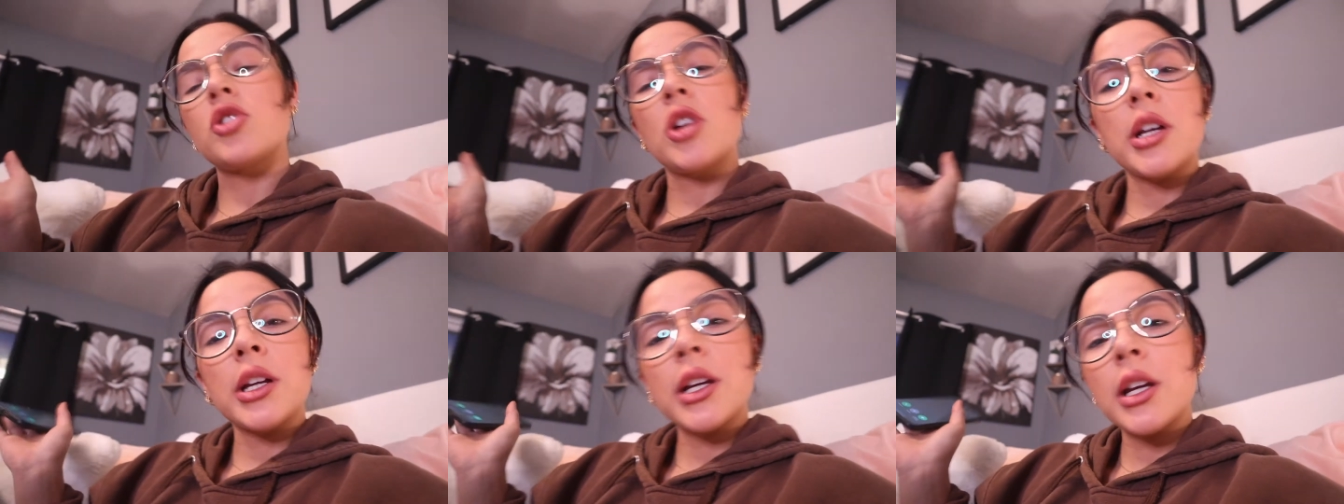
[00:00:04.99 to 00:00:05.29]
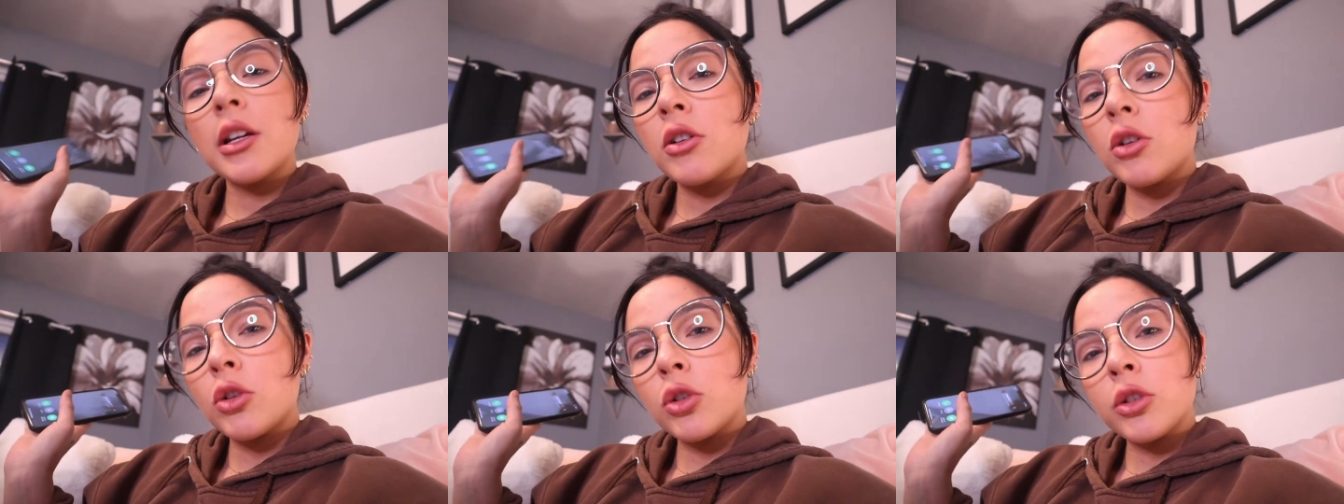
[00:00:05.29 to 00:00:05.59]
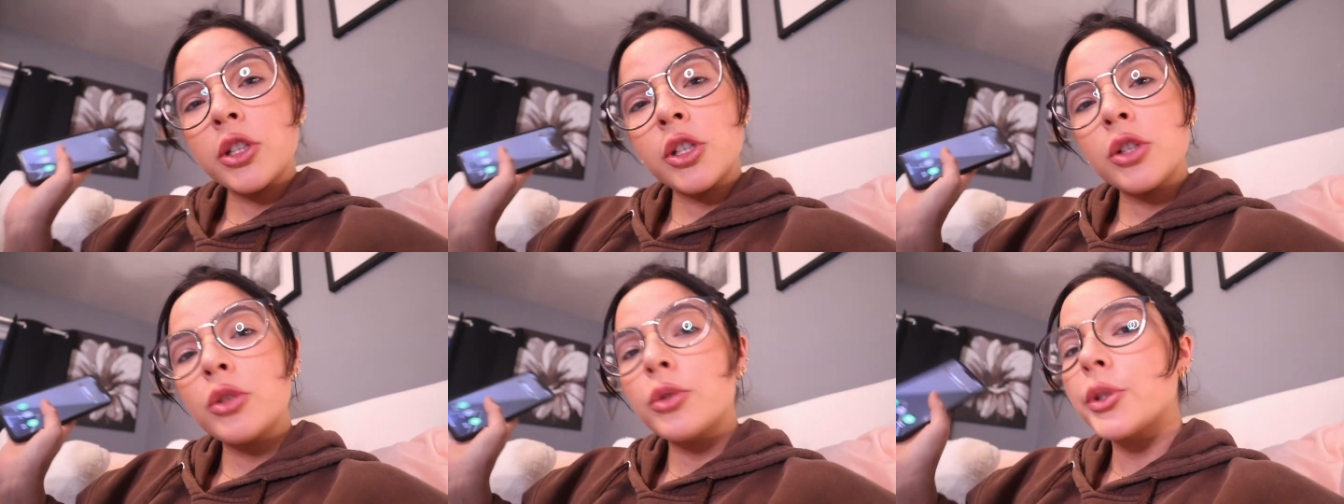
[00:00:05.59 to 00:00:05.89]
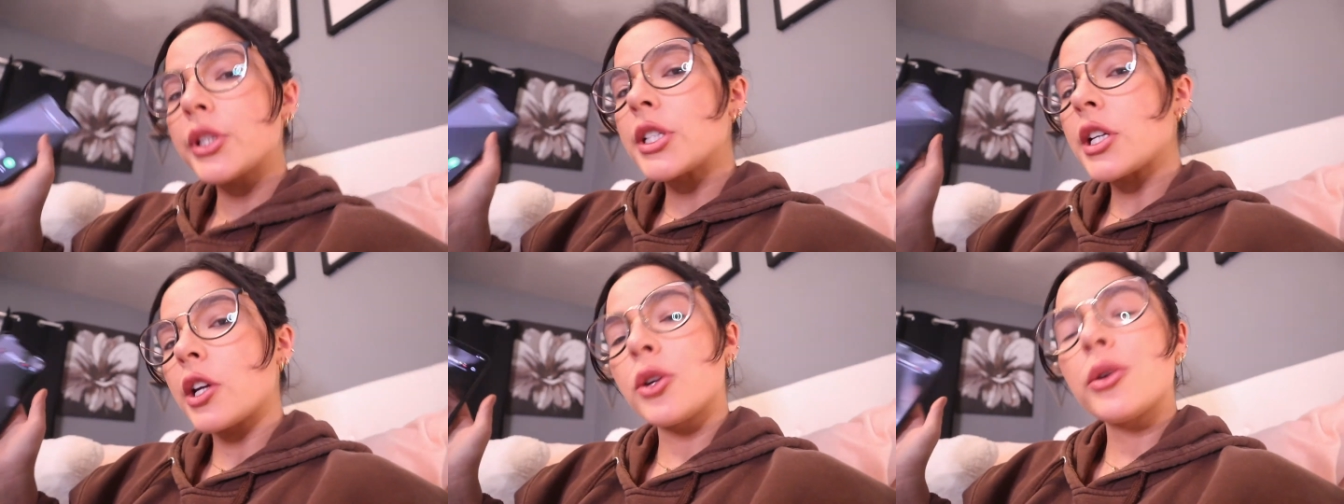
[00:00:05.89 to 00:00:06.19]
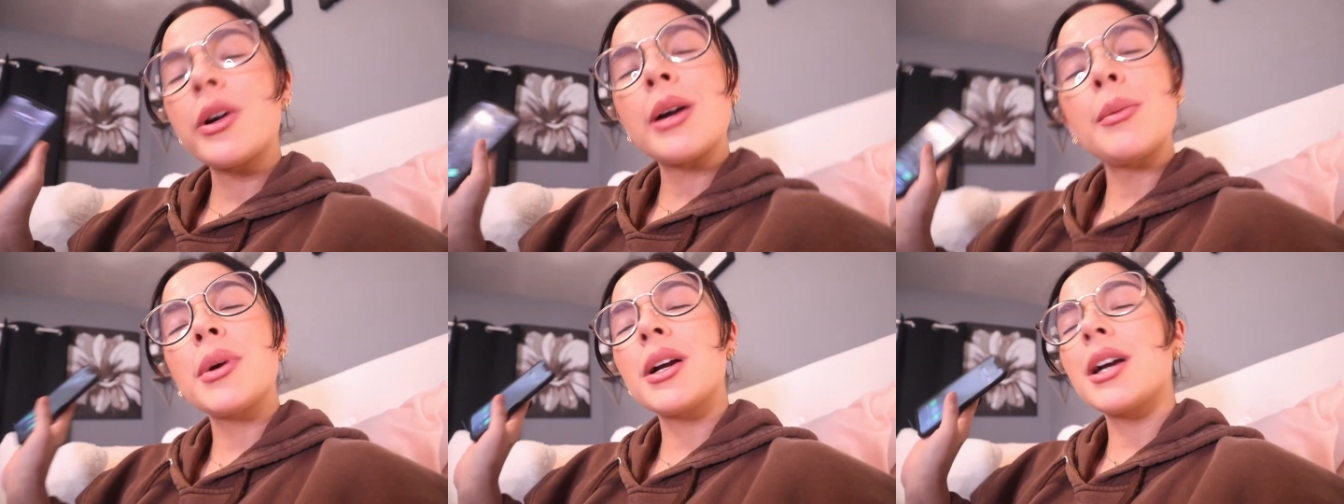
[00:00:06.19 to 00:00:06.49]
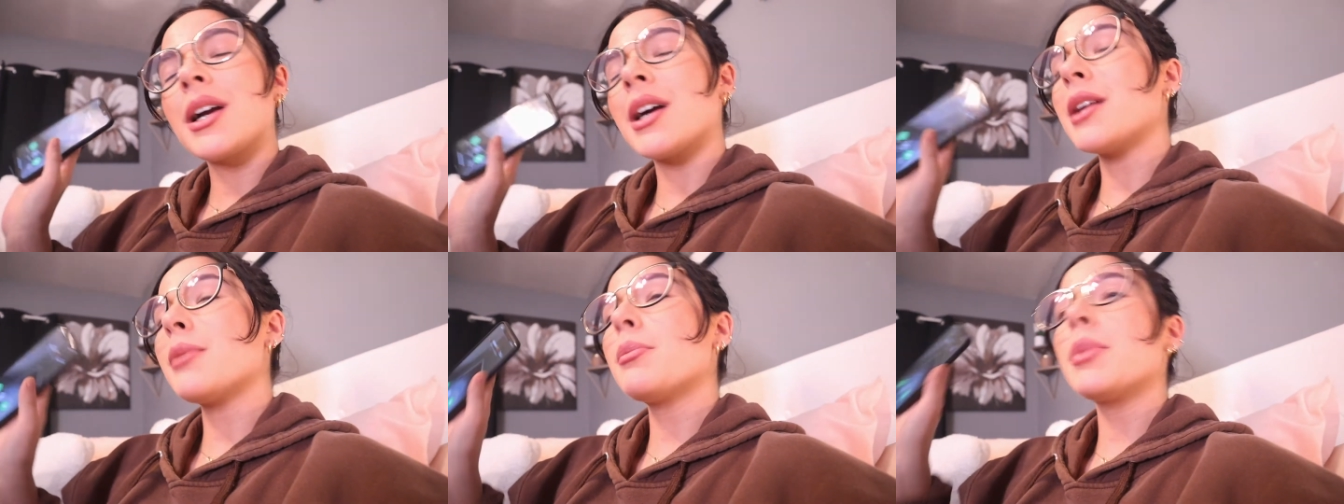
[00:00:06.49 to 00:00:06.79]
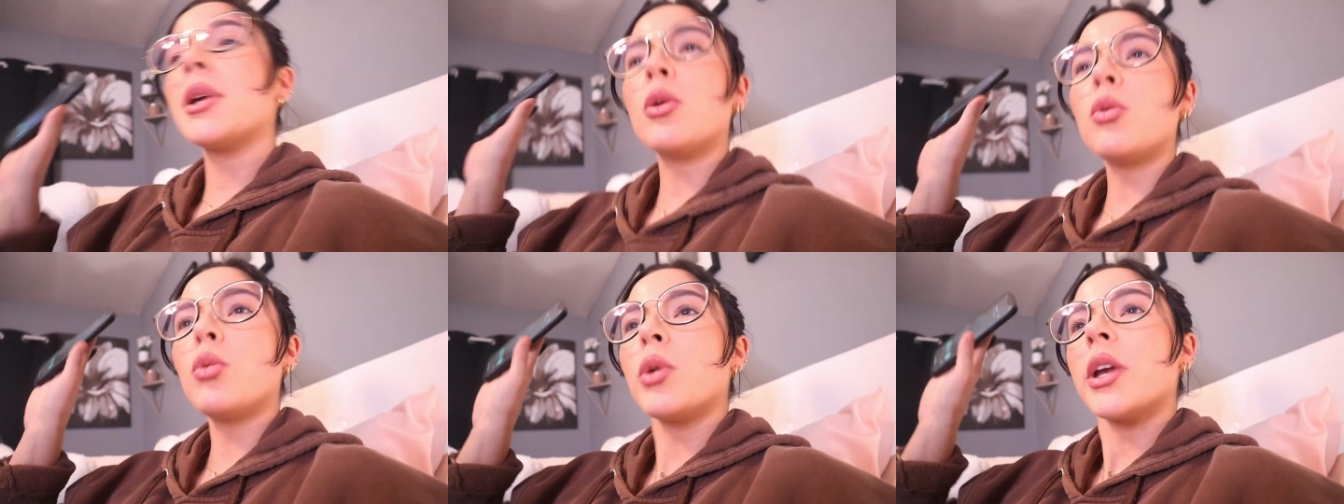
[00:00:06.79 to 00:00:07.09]
trying to get a hold of you and tell you I'm gonna
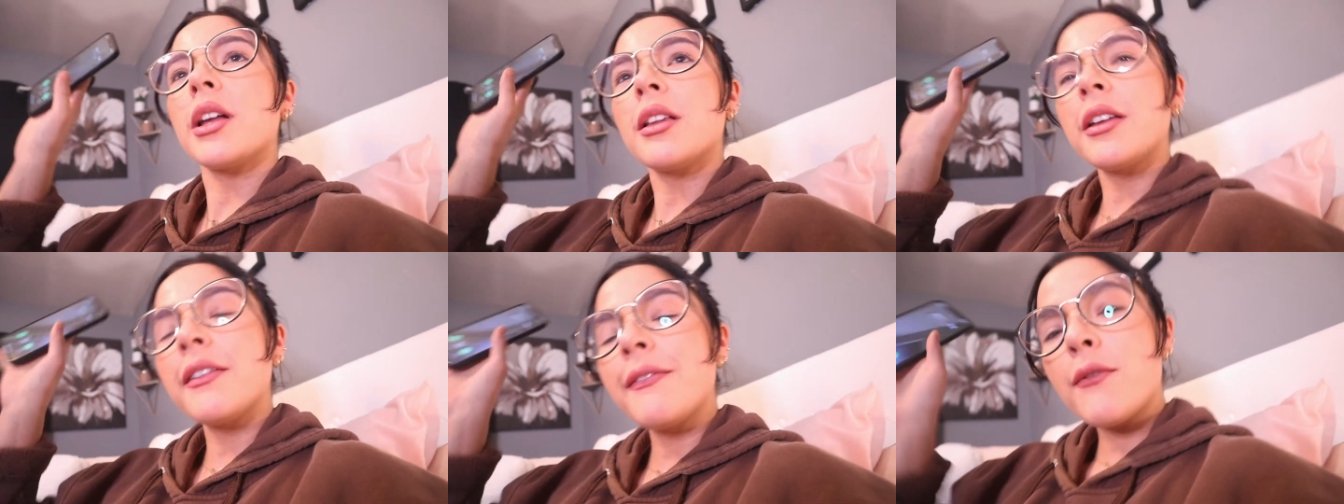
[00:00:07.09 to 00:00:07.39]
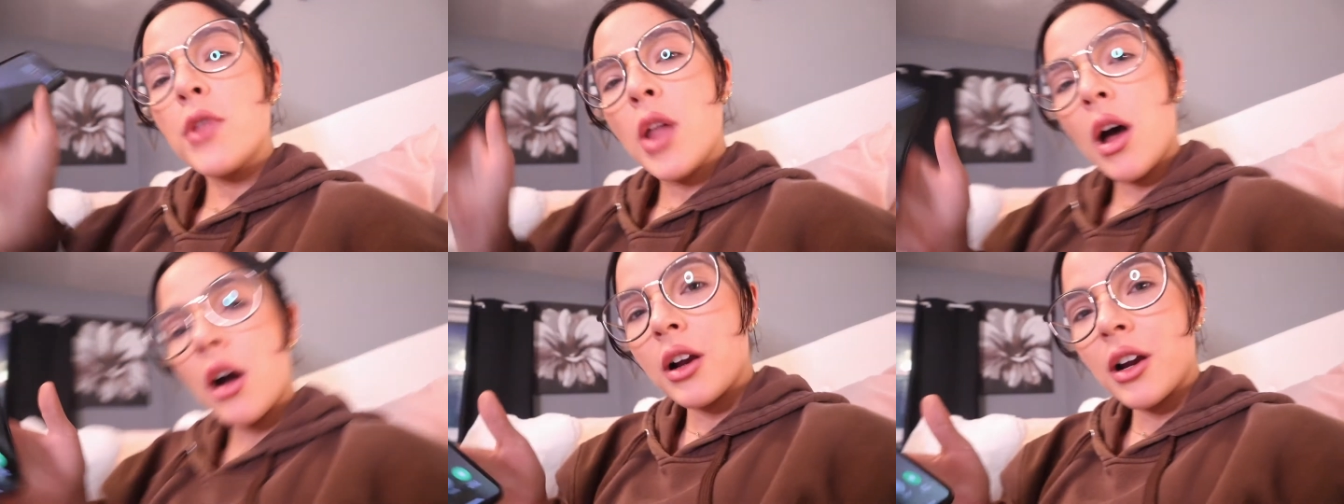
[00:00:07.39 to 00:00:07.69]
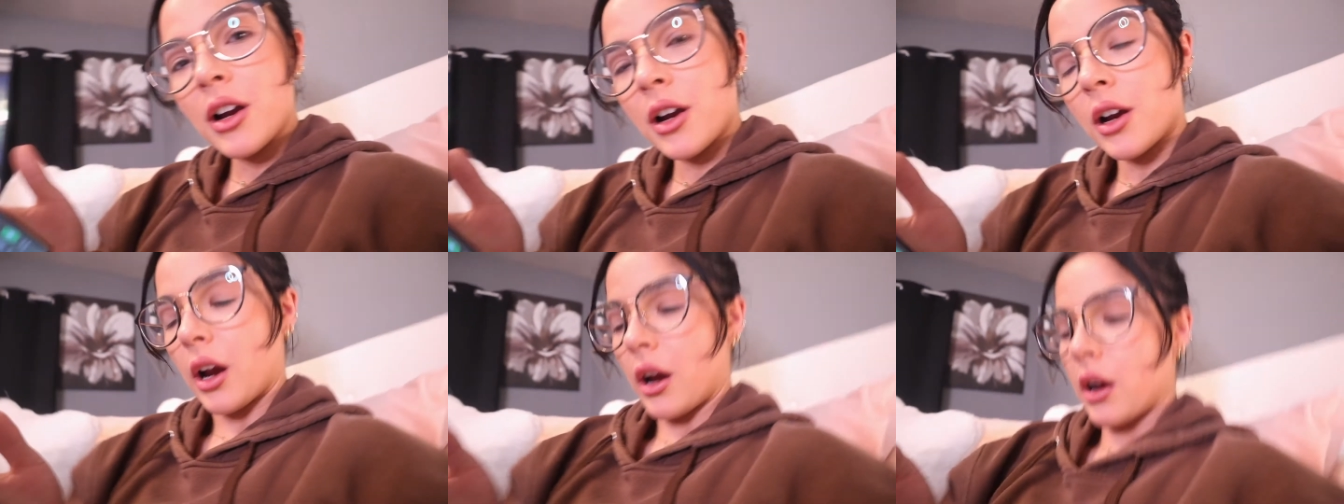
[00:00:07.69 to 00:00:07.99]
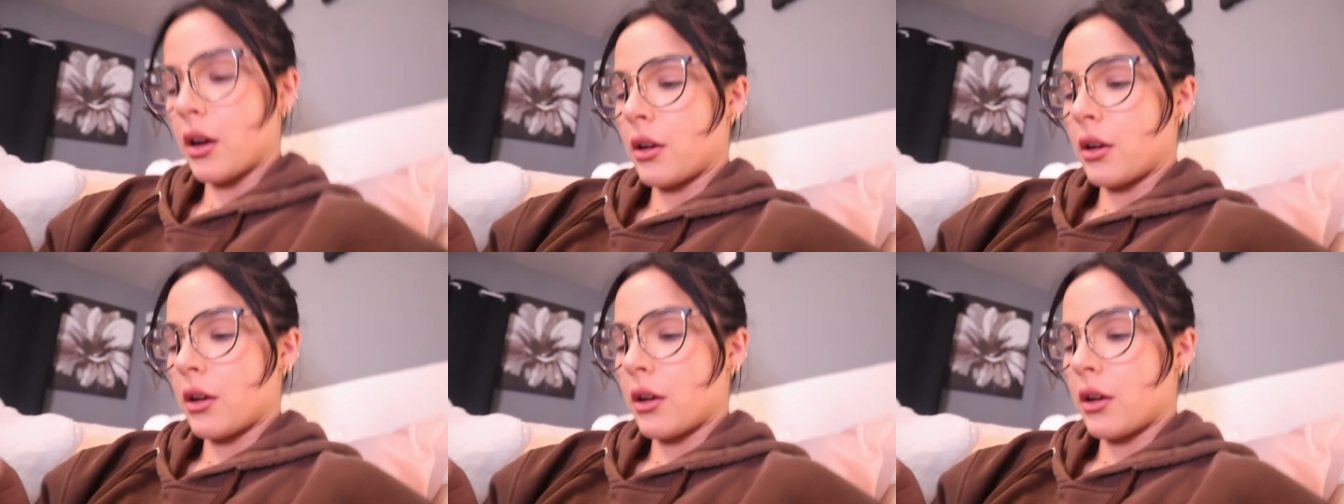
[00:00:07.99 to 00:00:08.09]
be a weekly vlogger.